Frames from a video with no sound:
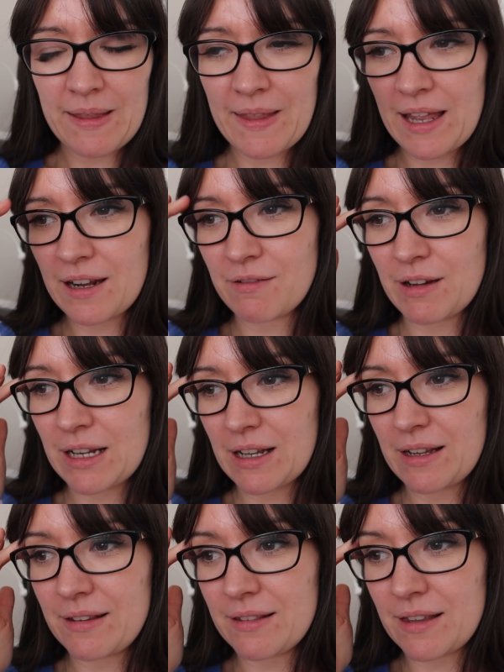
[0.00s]
and then I
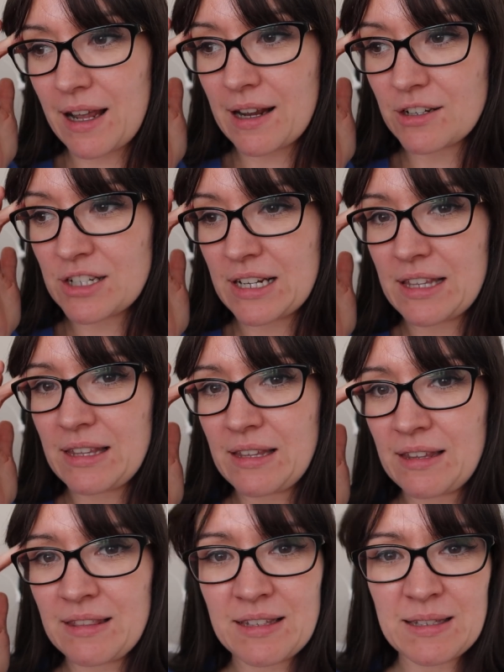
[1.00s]
realized that
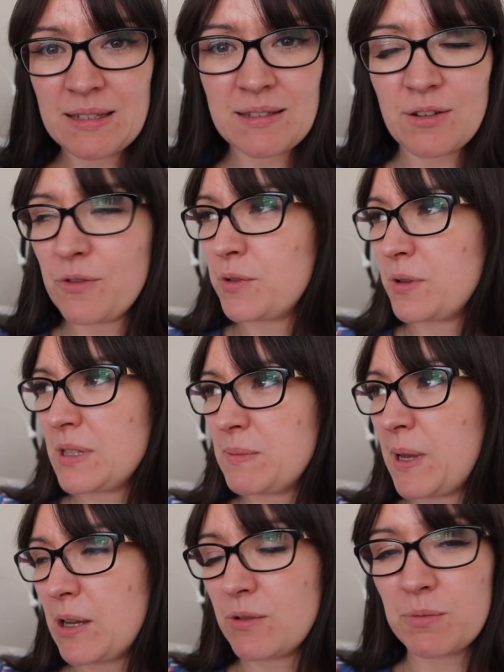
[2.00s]
actually this software on this
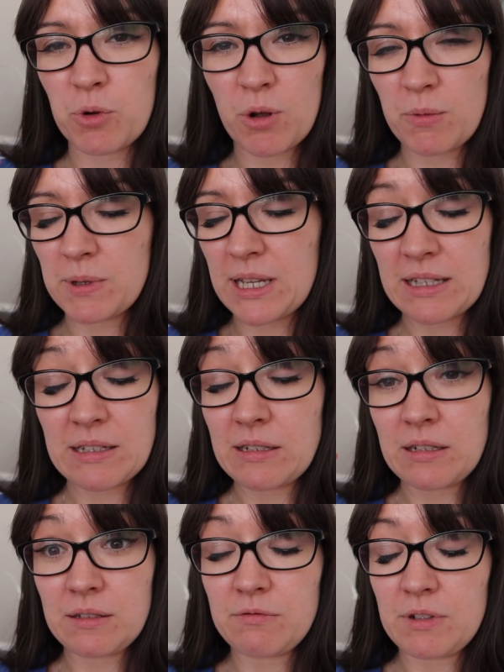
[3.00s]
page is more complicated and
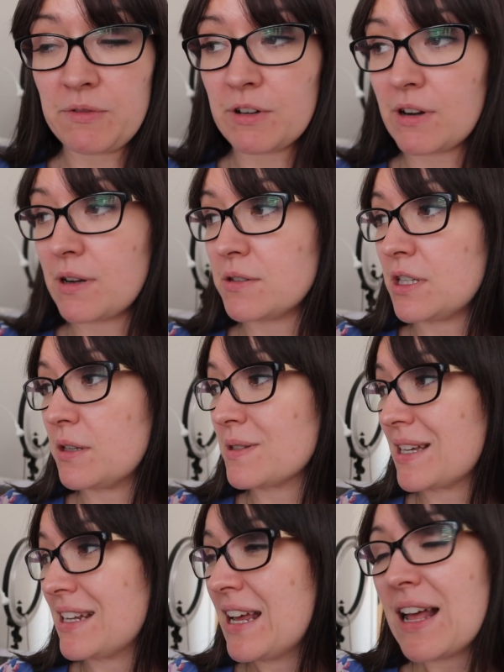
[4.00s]
I had to refigure out how to use
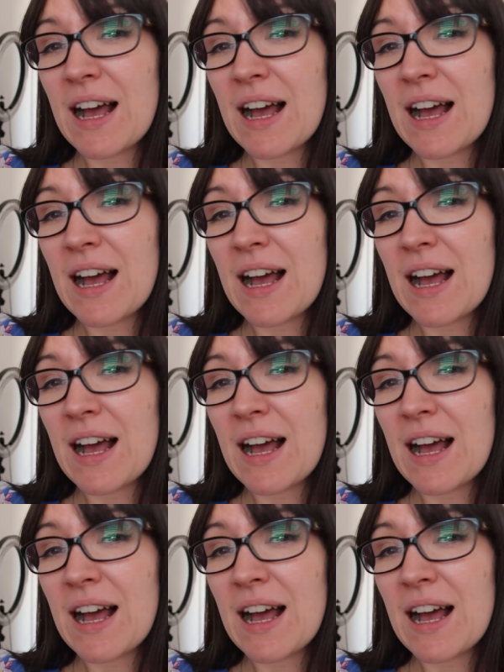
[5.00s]
it.